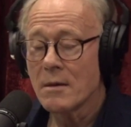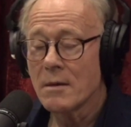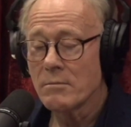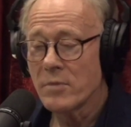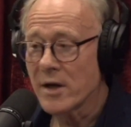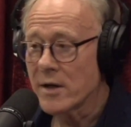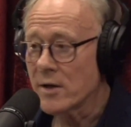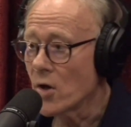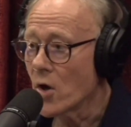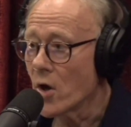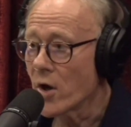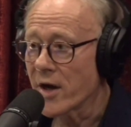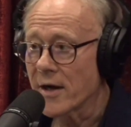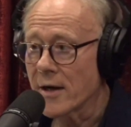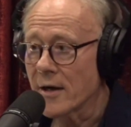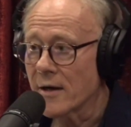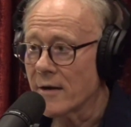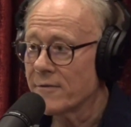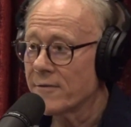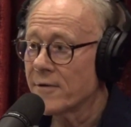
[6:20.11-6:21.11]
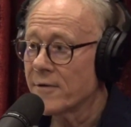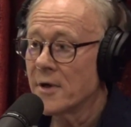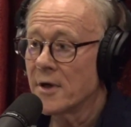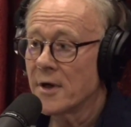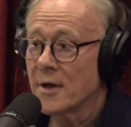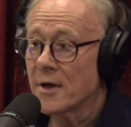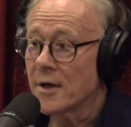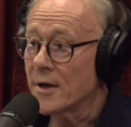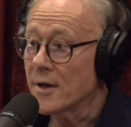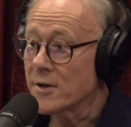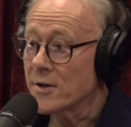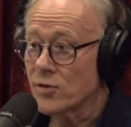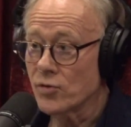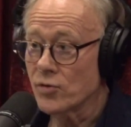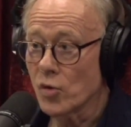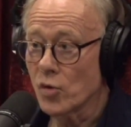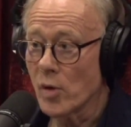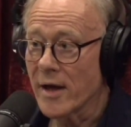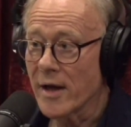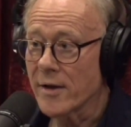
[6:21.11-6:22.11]
but not enough to
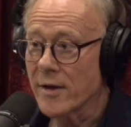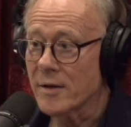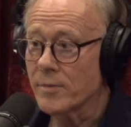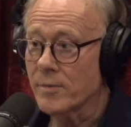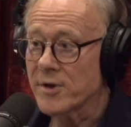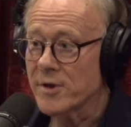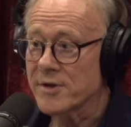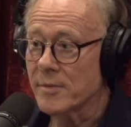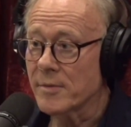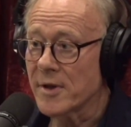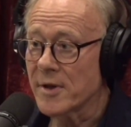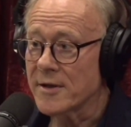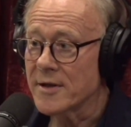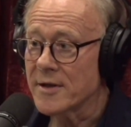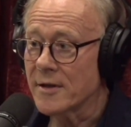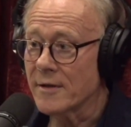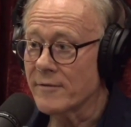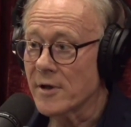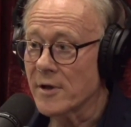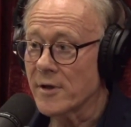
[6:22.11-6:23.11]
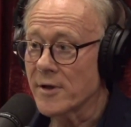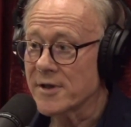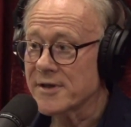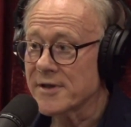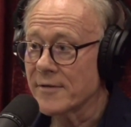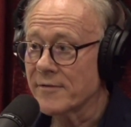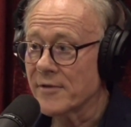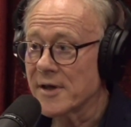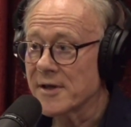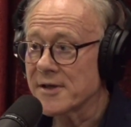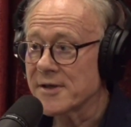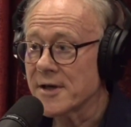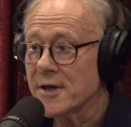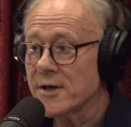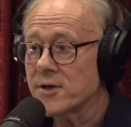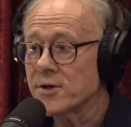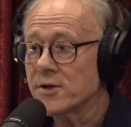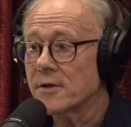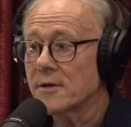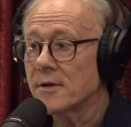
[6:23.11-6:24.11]
rule out the possibility of a lost
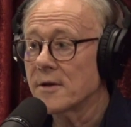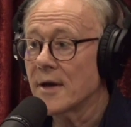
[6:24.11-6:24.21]
civilization.